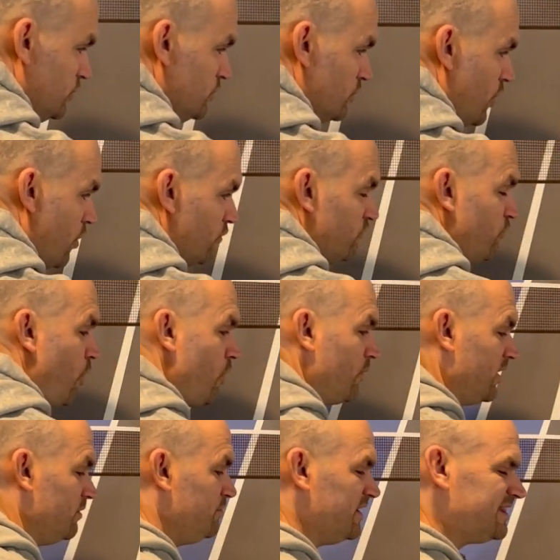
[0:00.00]
go
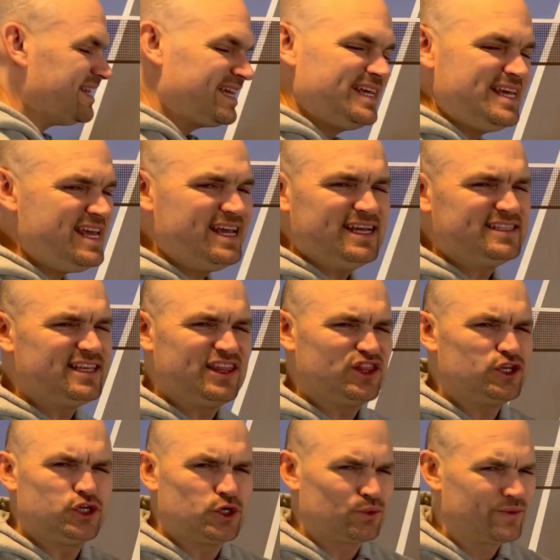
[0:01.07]
forward, but the key isn't the
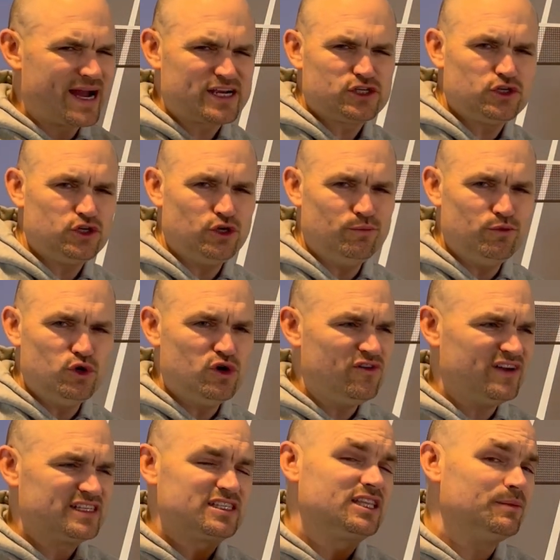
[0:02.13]
direction you move,
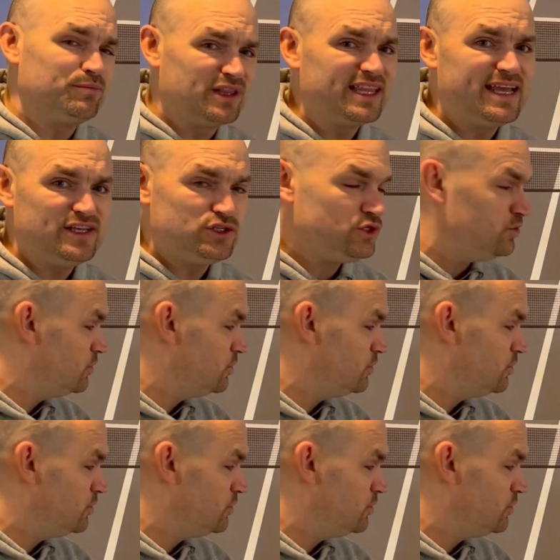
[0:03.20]
it's the place you